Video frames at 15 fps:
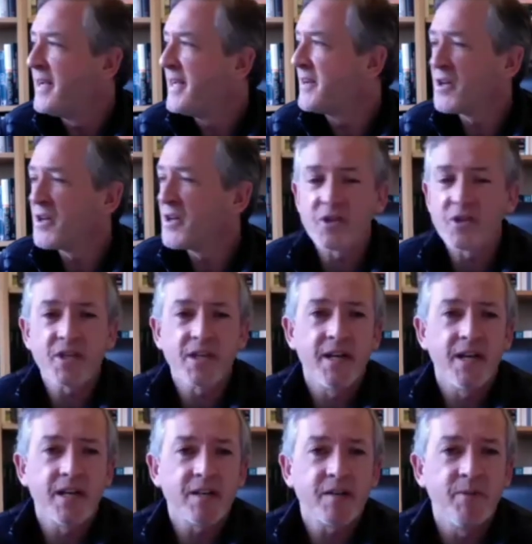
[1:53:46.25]
you know, no one
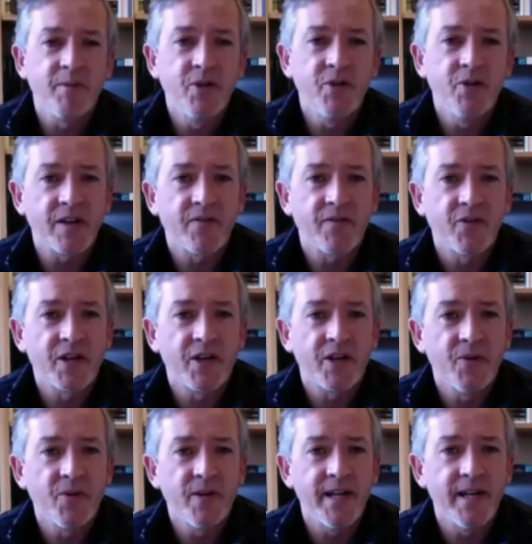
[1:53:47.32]
starts music for a
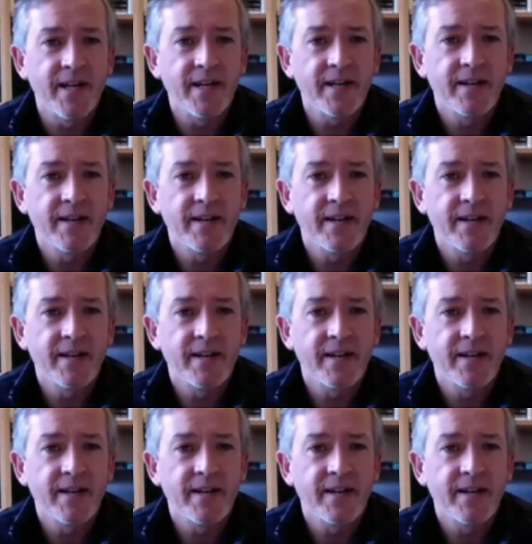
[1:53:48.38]
career.